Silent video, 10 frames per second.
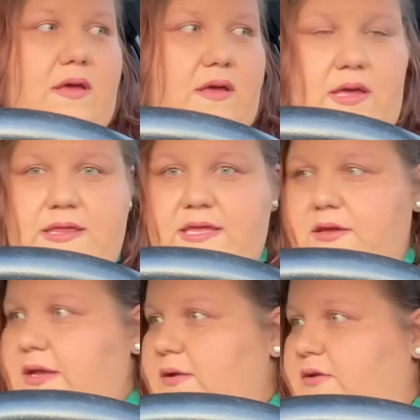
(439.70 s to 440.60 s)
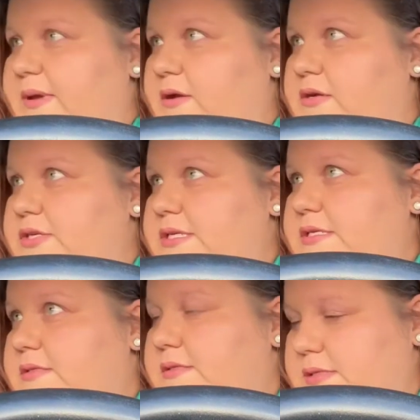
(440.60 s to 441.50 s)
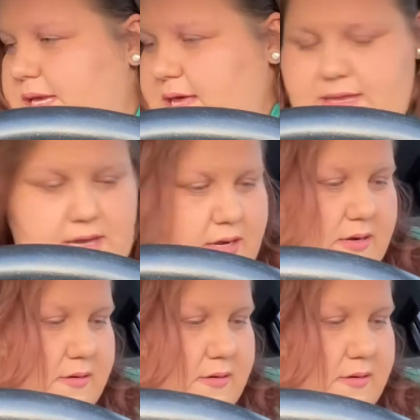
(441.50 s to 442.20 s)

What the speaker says: I think they're here with my groceries. Yeah, they are.